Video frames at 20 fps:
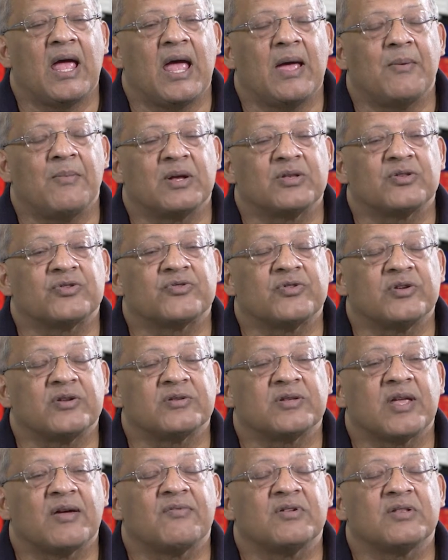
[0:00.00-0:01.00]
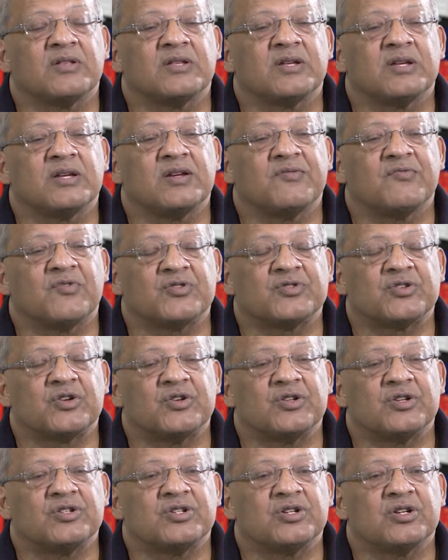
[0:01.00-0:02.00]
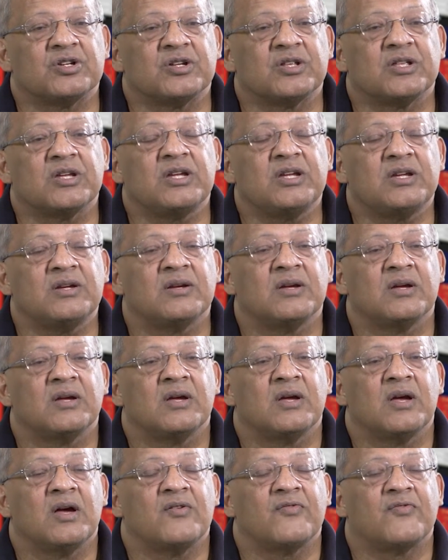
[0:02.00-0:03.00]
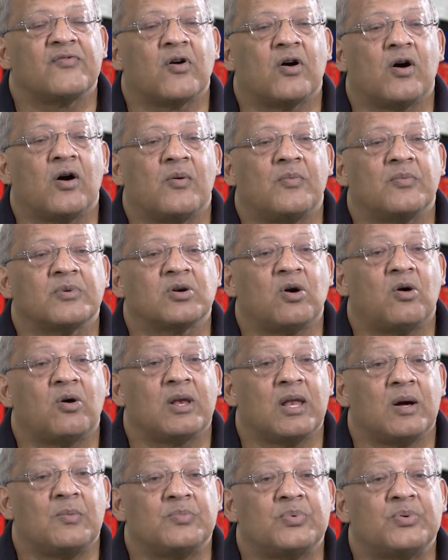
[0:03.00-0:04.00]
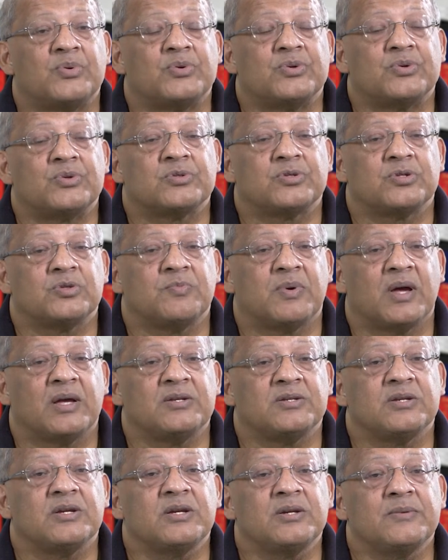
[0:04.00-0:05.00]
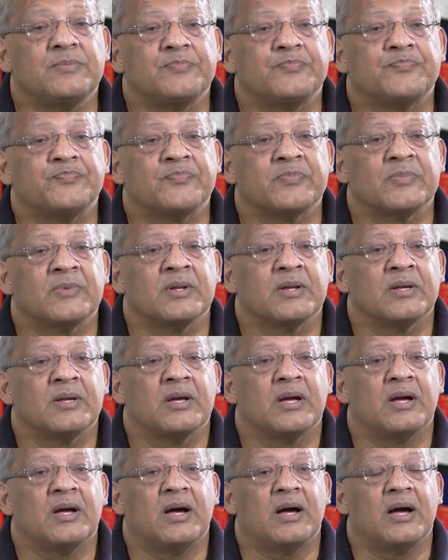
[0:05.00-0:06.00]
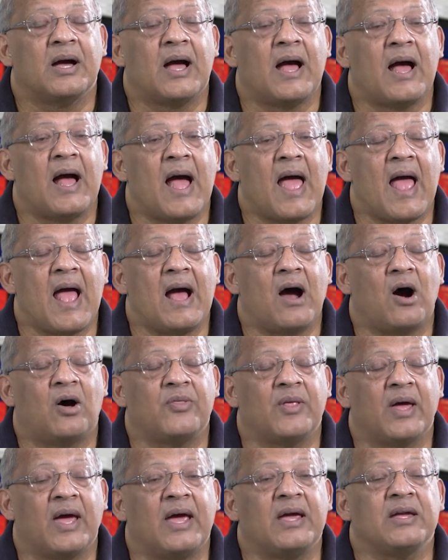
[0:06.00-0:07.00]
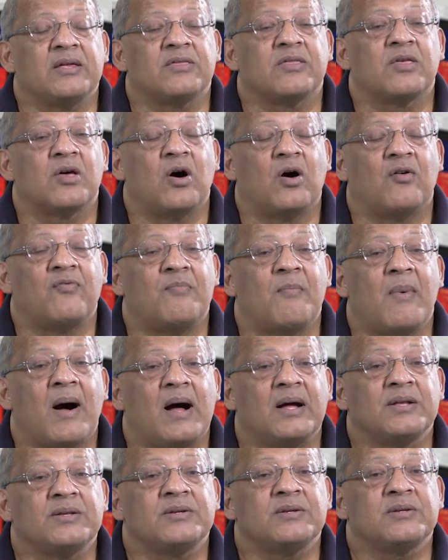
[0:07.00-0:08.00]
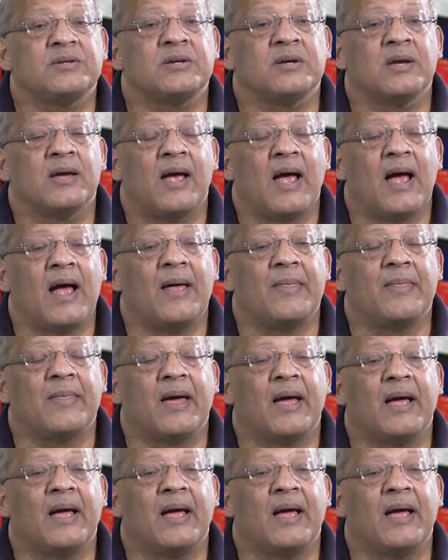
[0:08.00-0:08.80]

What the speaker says: MH370 was on a journey from Kuala Lumpur to Beijing on the 8th of March, and